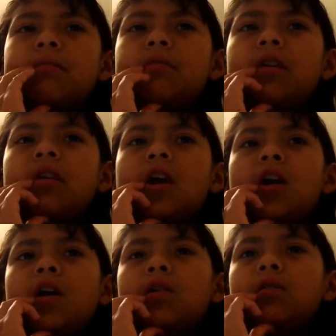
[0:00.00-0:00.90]
but like
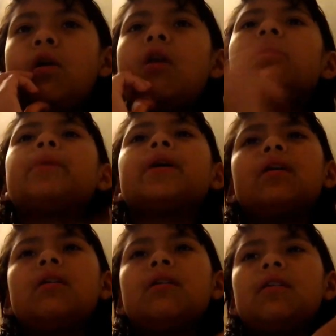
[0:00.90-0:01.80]
you on
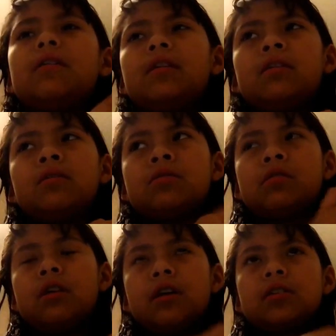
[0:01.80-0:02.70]
man and then you'll
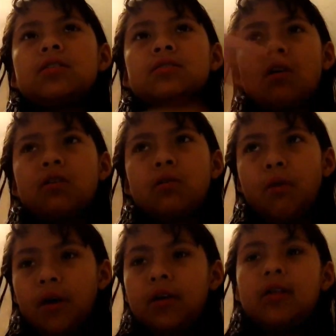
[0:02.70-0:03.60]
select the song you
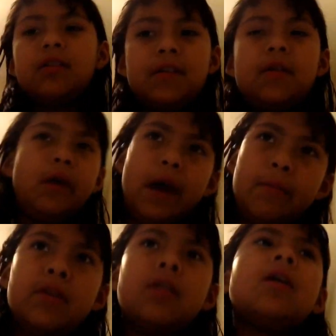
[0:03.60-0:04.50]
want and then it'll
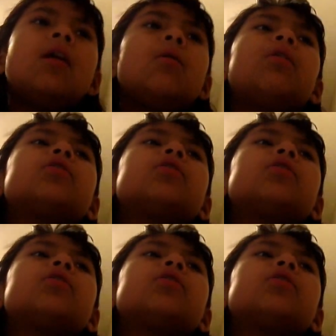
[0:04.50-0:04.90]
happen well